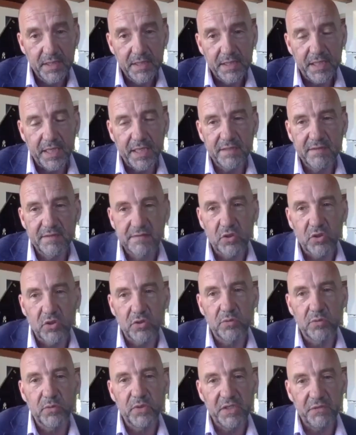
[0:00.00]
And
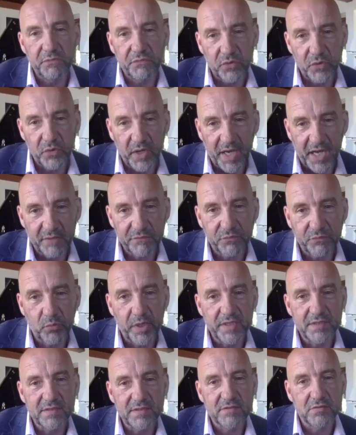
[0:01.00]
so if you have
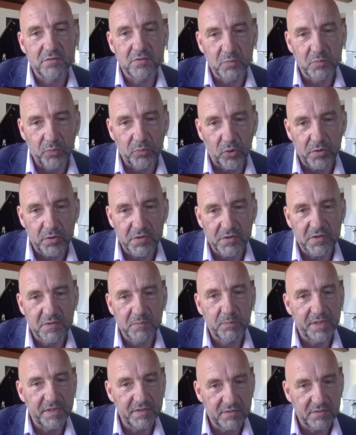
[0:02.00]
ways to support us,
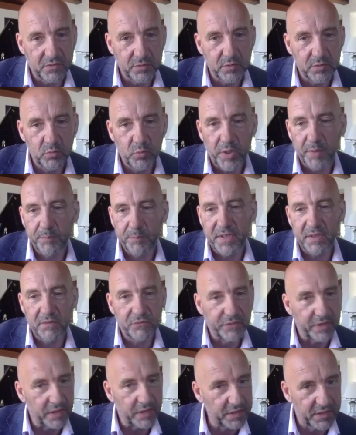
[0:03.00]
please do. We are being
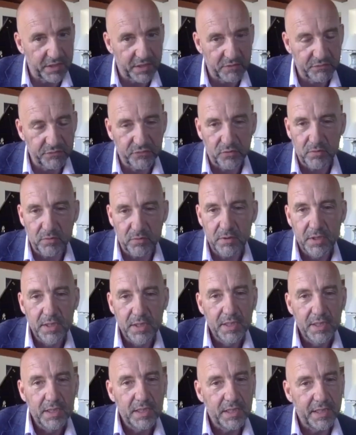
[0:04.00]
very careful.
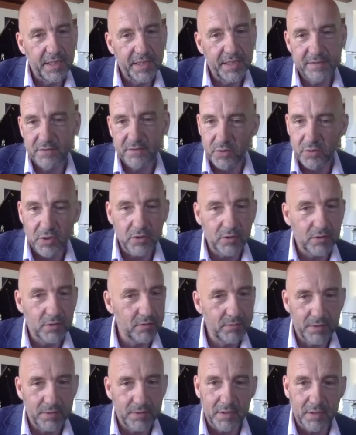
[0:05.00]
As you
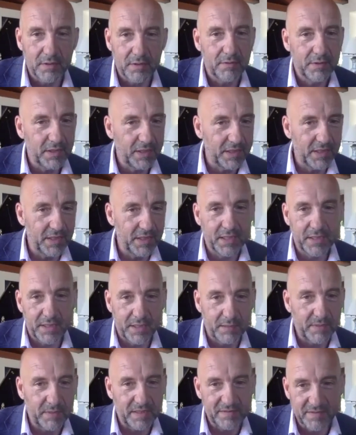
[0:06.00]
know, Ian
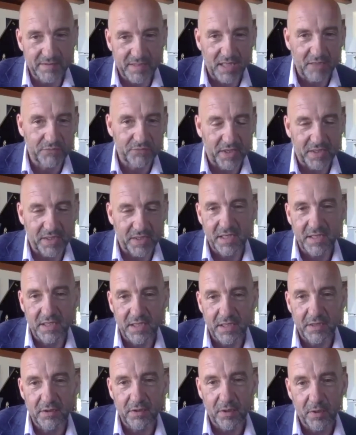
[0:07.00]
and myself are
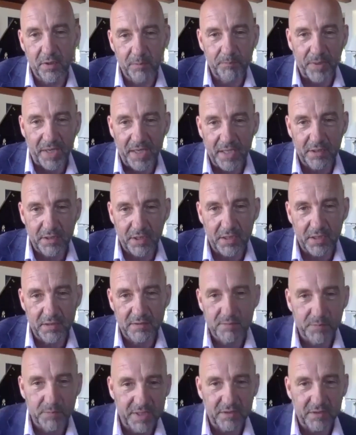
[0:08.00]
taking a pay cut
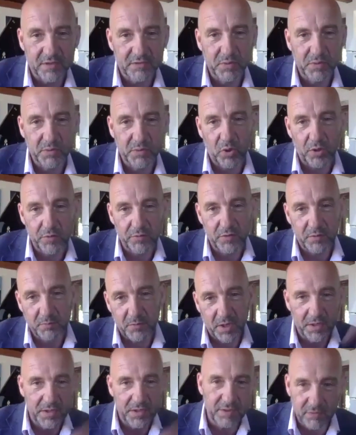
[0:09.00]
because we want the
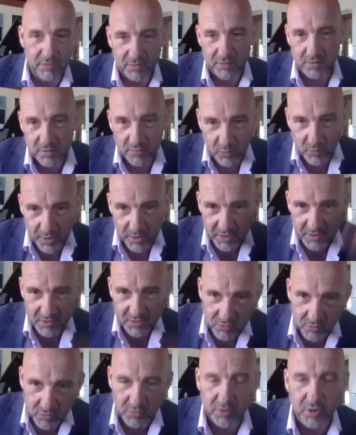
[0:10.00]
money to go where it
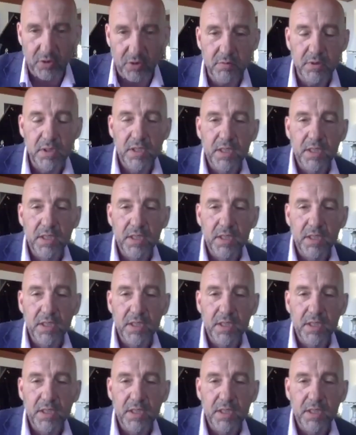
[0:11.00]
should go.